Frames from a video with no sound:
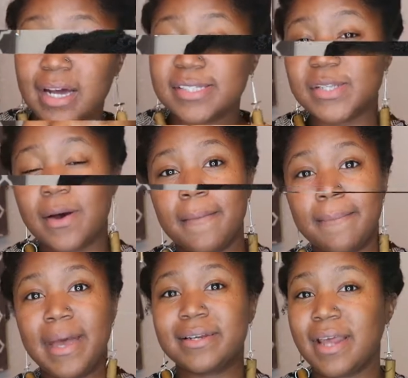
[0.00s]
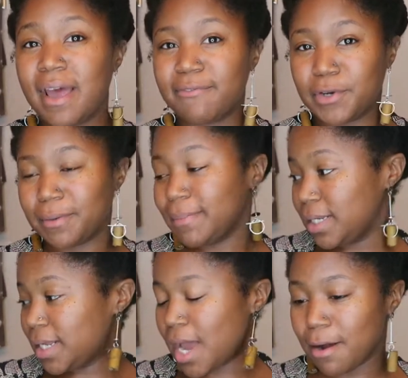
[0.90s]
y'all, so I'm back after
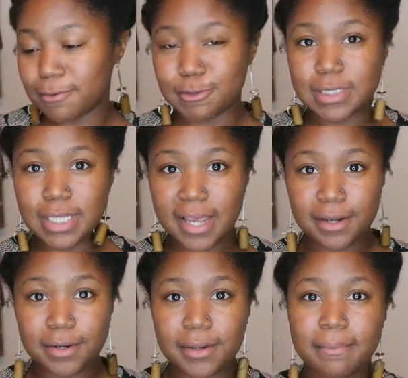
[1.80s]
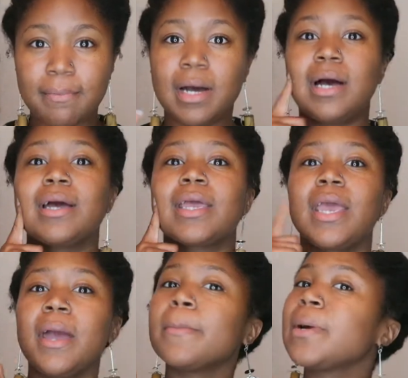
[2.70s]
many hours later. My
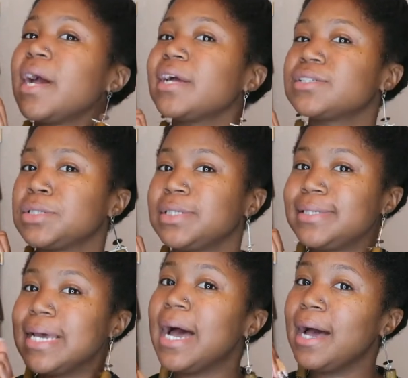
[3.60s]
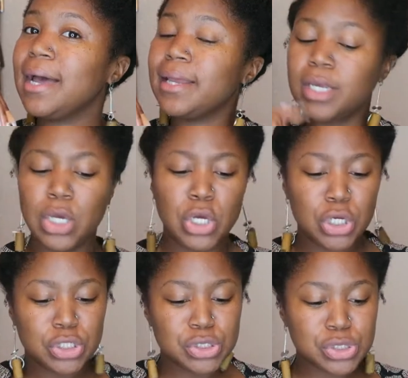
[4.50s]
camera actually died,
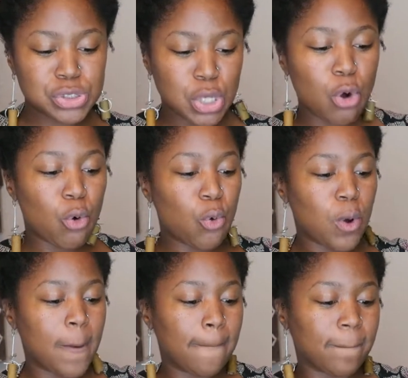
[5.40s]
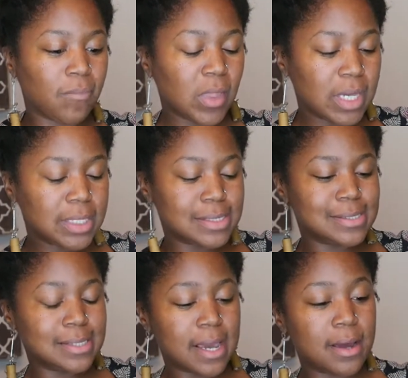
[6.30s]
so it
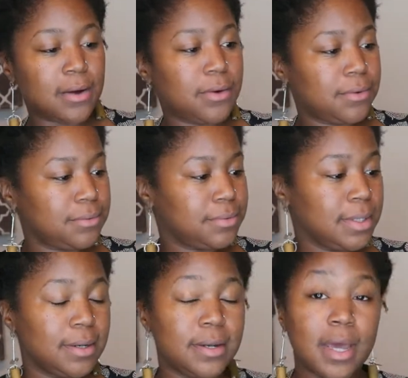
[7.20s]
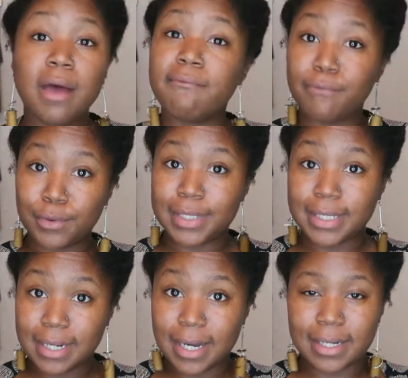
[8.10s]
is now
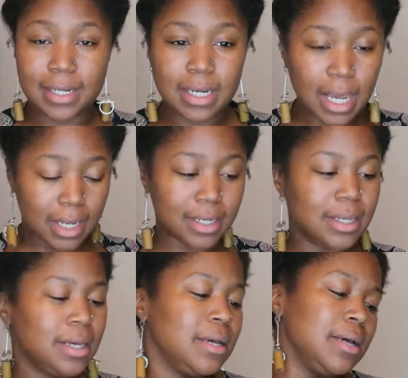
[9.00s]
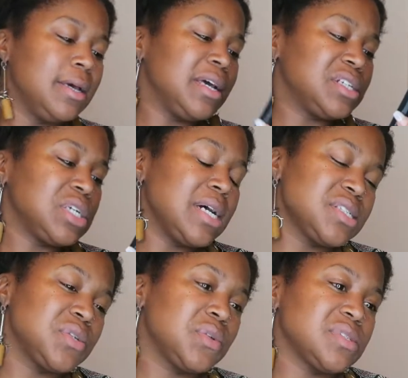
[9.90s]
9:49 at night, and I
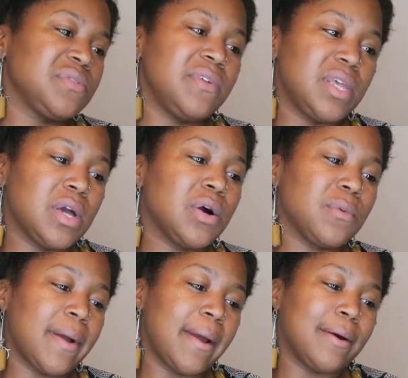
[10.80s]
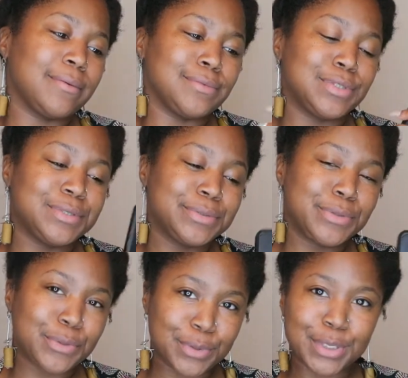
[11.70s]
tried to do this video around
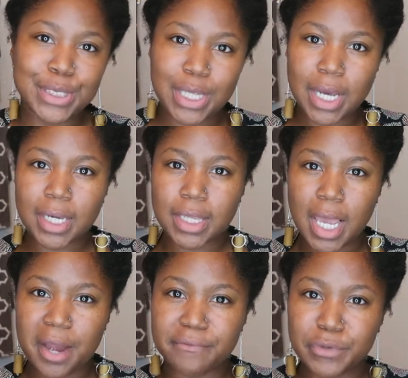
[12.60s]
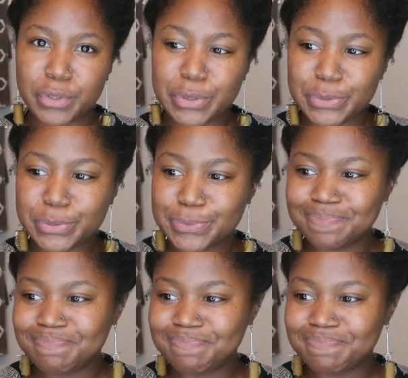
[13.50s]
3 o'clock in the afternoon.